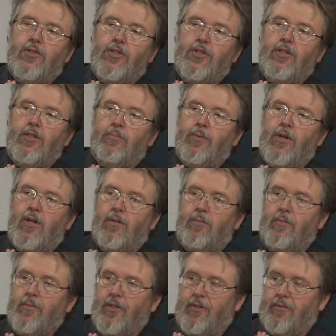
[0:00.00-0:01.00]
There's still a
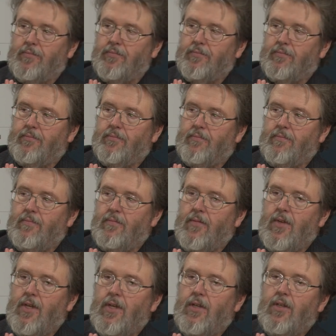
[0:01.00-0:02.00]
problem here.
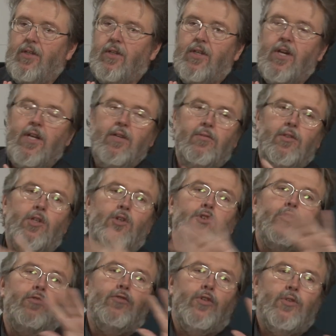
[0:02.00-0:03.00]
The kind of
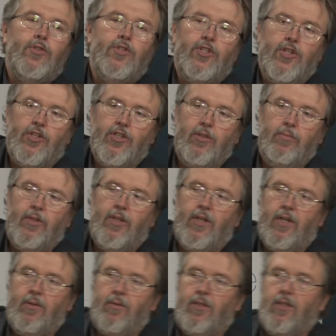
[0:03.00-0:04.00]
local food system
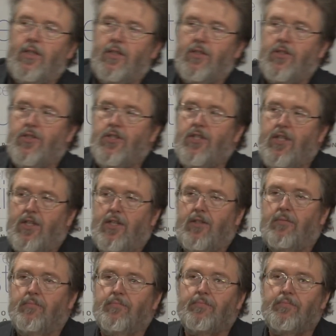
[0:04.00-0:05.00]
that I would like to see